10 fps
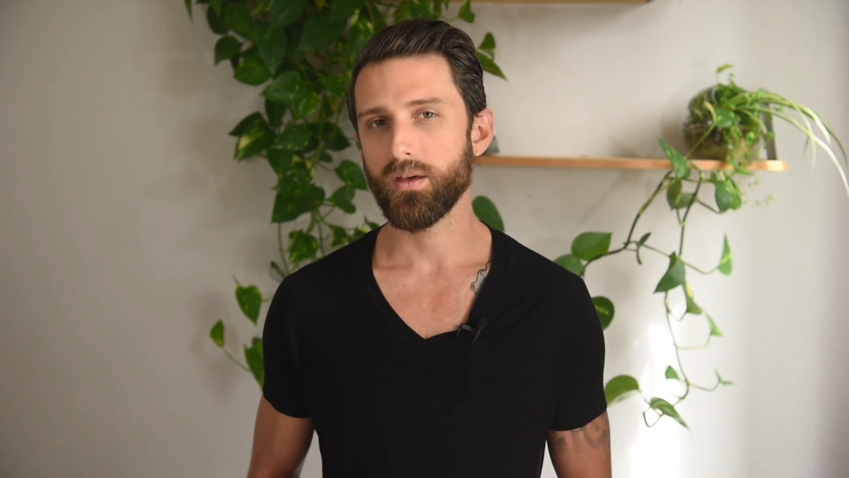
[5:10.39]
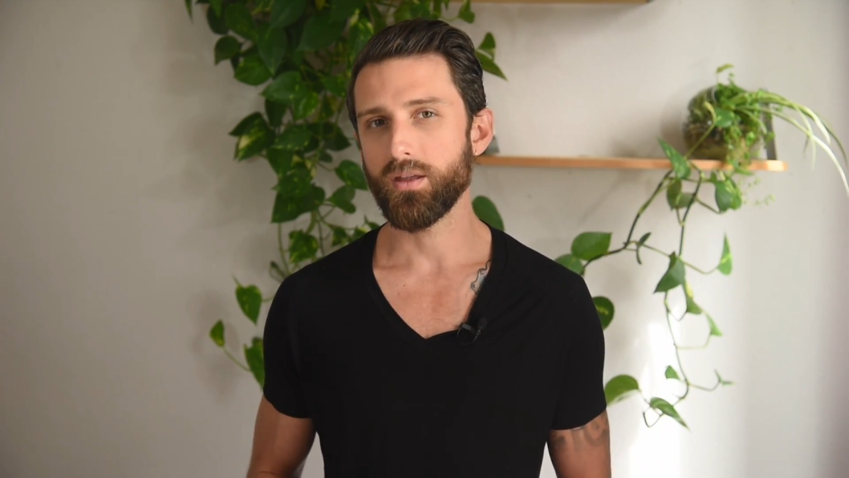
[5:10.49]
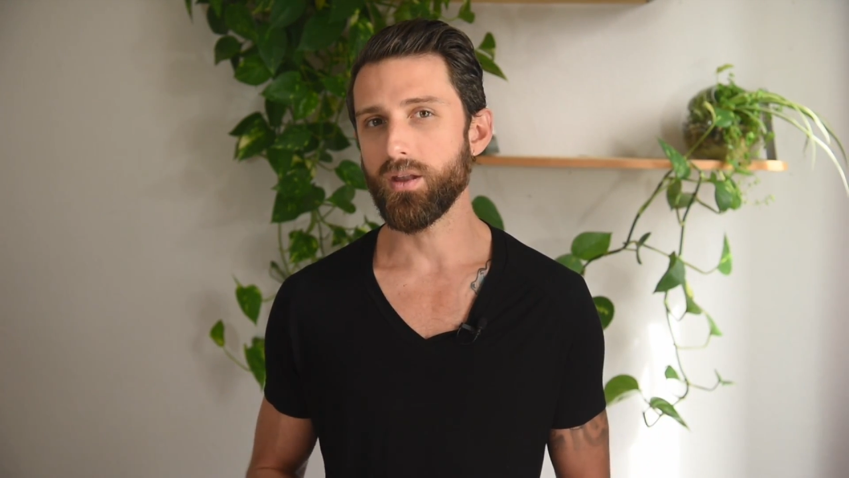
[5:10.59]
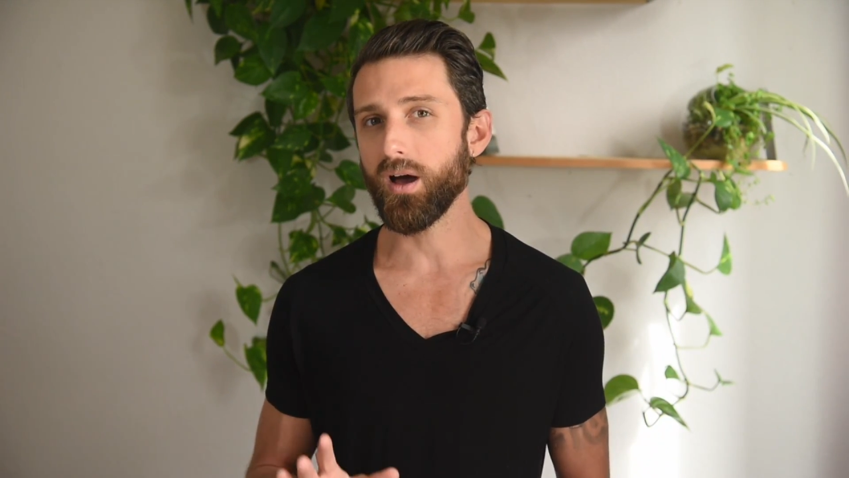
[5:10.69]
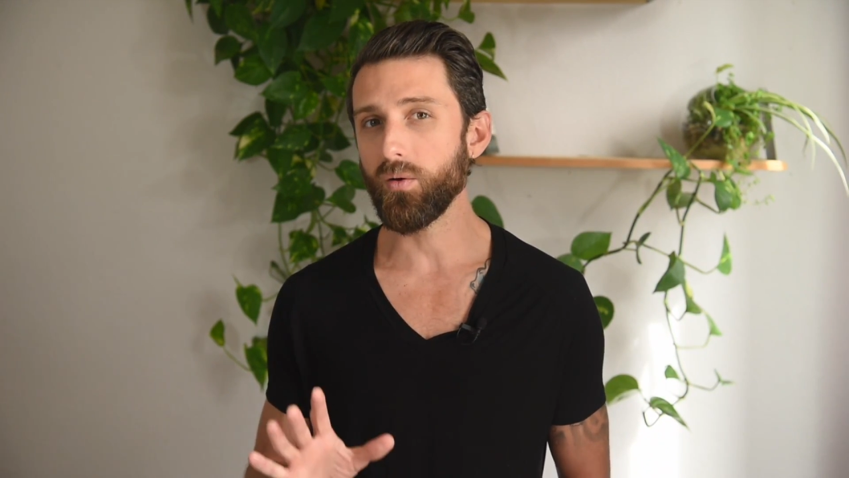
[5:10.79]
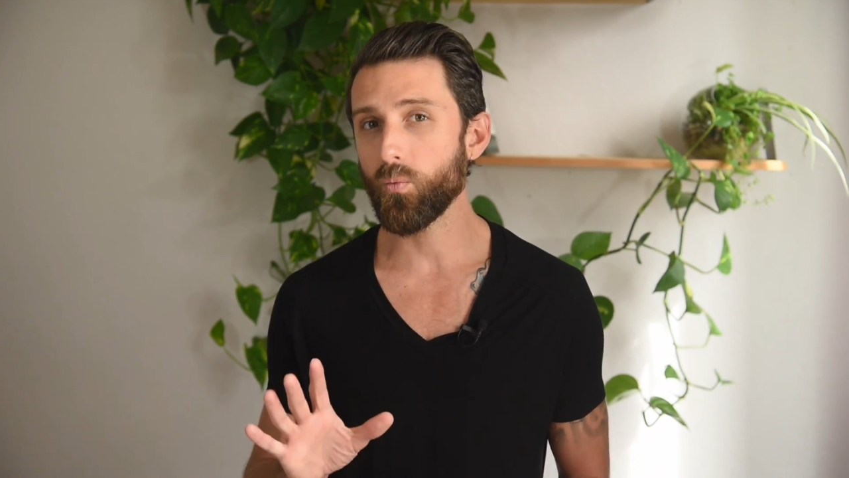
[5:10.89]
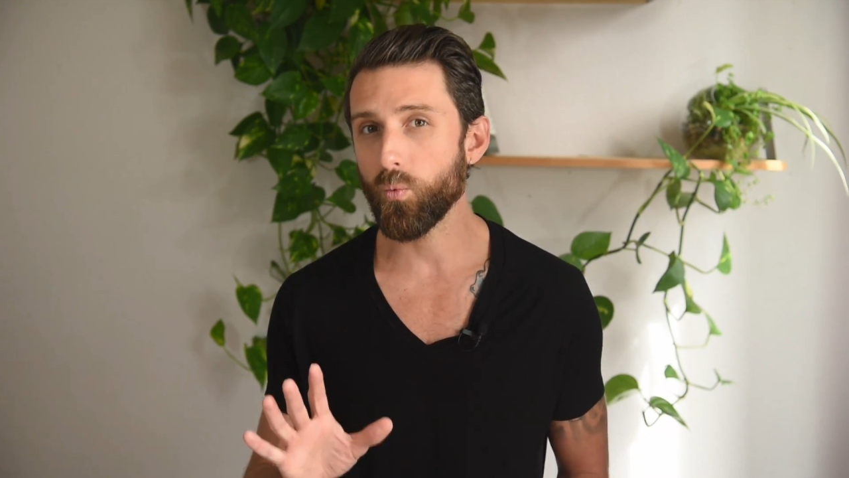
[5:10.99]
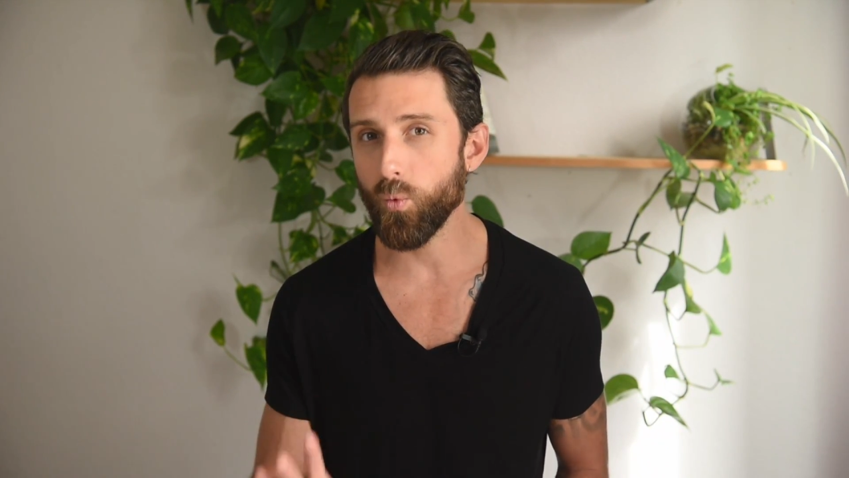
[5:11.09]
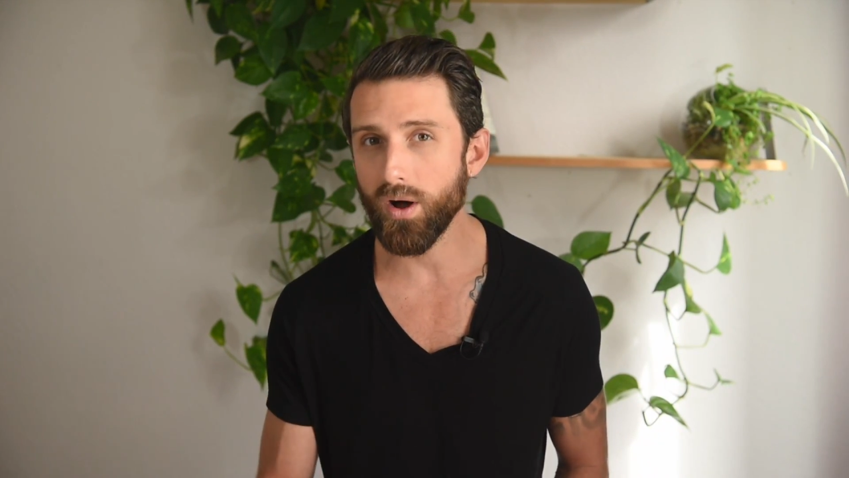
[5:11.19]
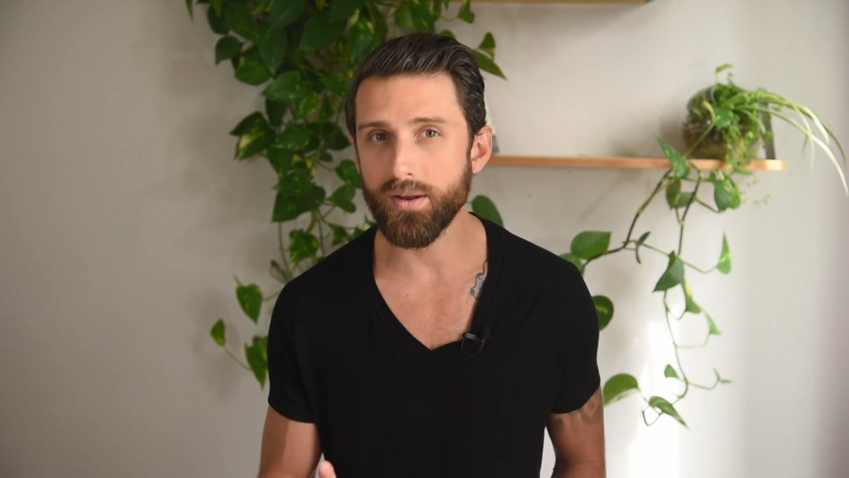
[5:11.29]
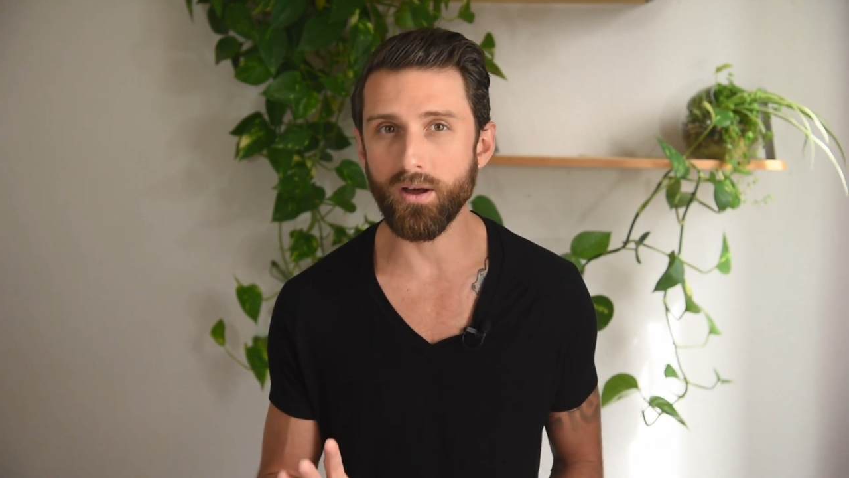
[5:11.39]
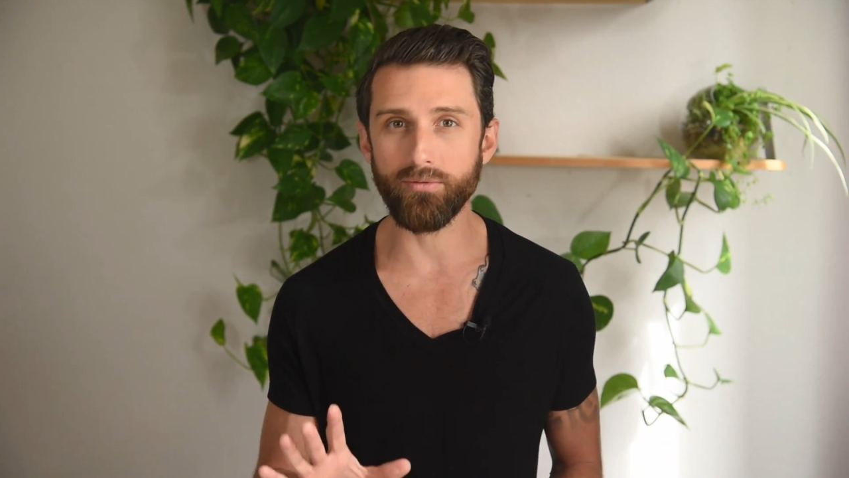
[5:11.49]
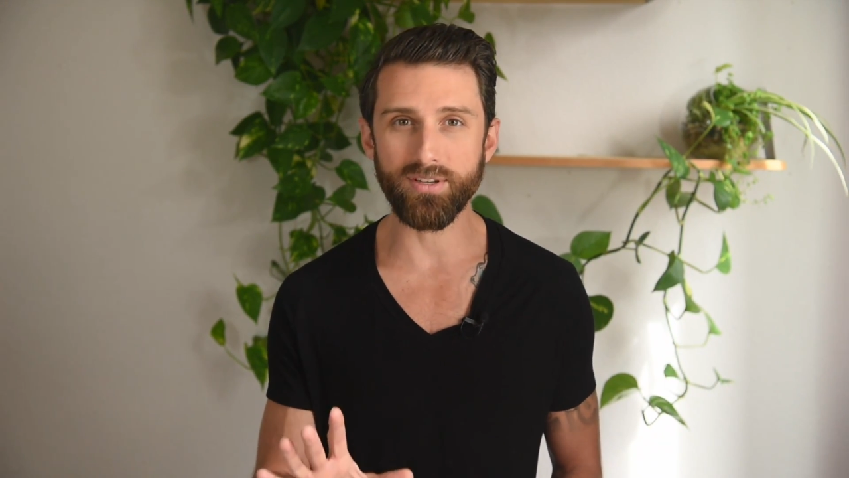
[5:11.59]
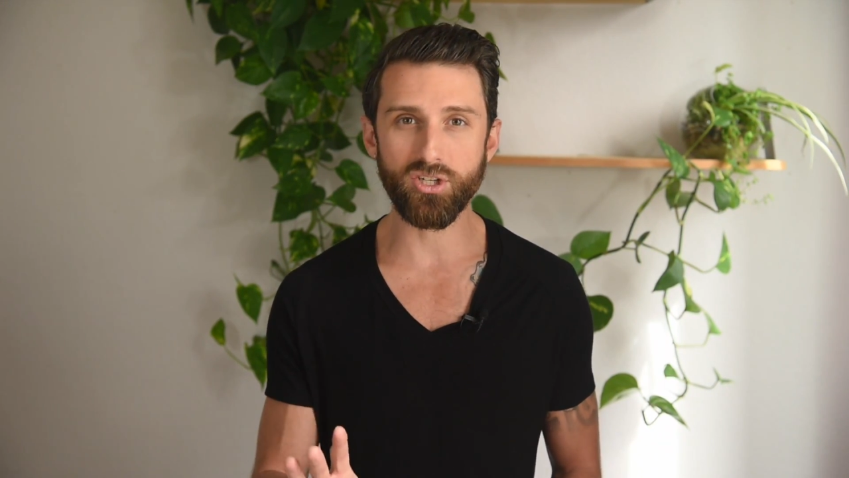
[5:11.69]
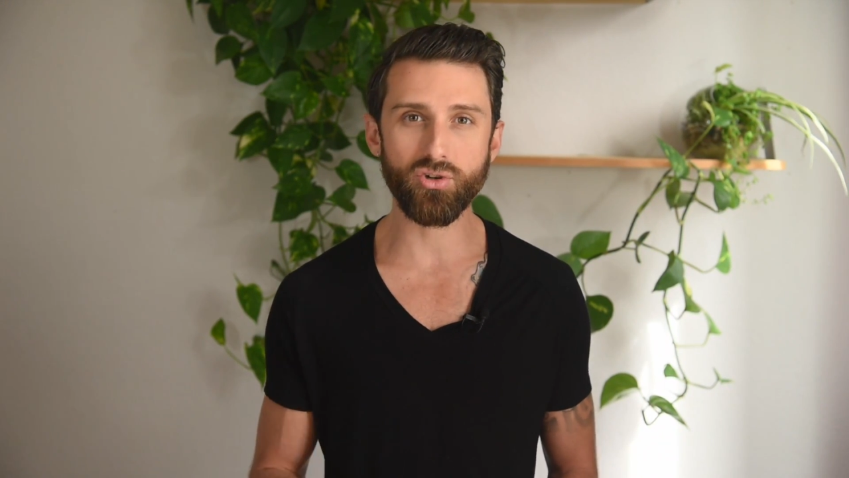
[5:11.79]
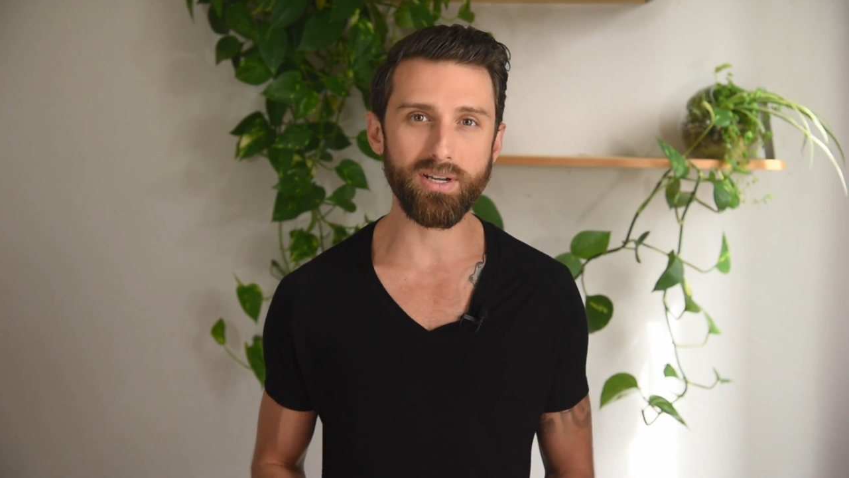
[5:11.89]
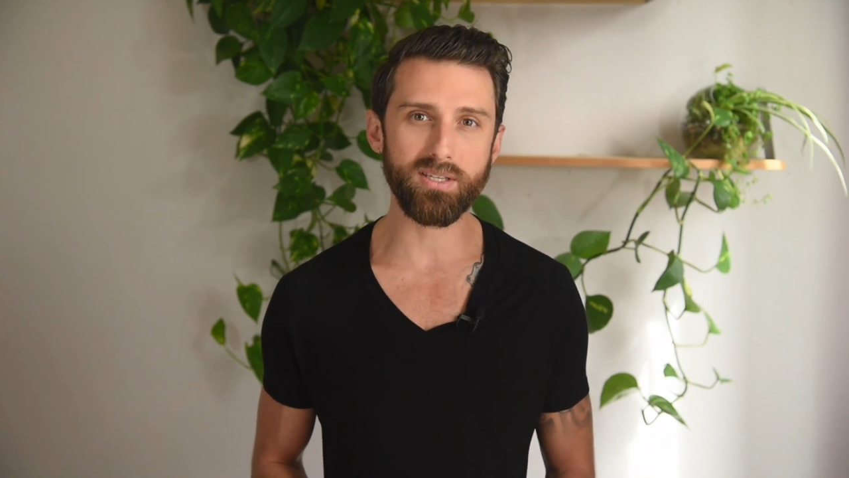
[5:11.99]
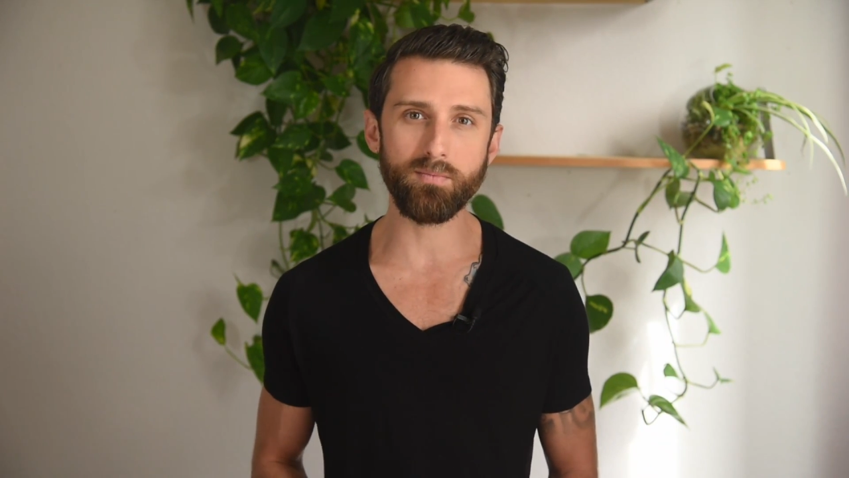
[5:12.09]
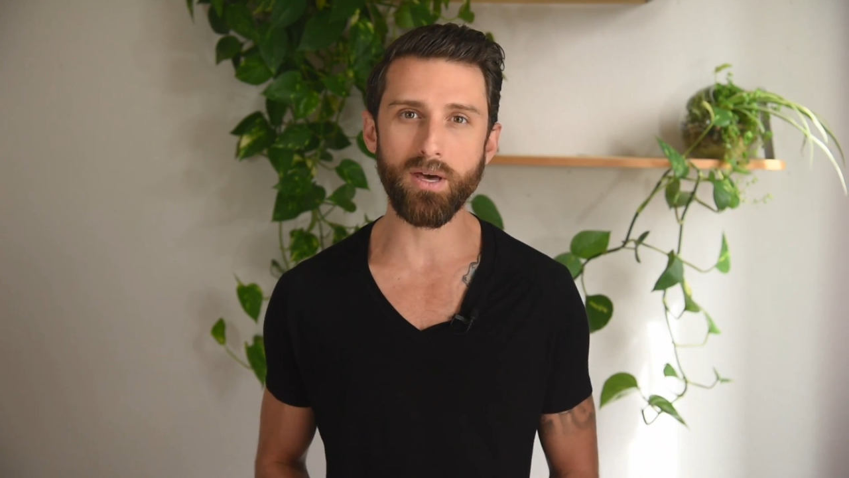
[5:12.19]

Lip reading: Not one of his trusted